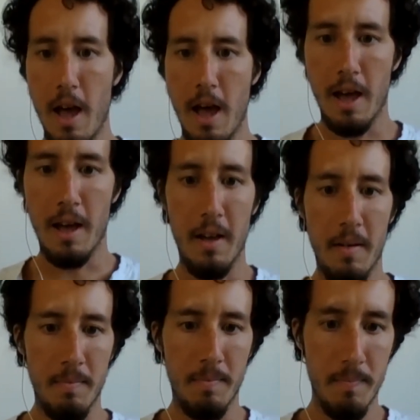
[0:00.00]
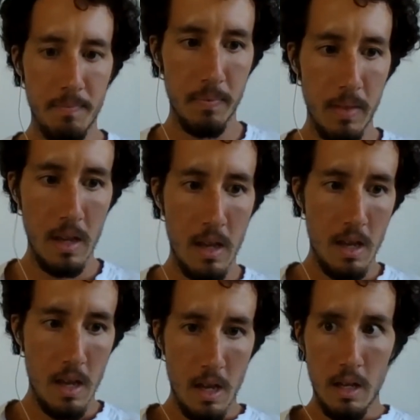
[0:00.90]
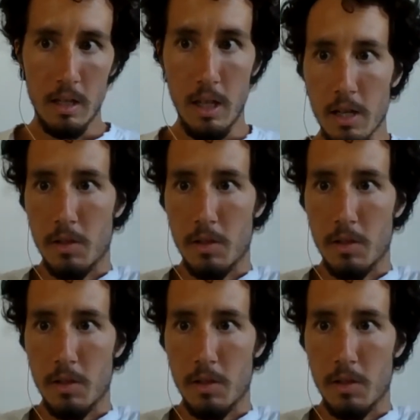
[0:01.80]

enough. Yeah,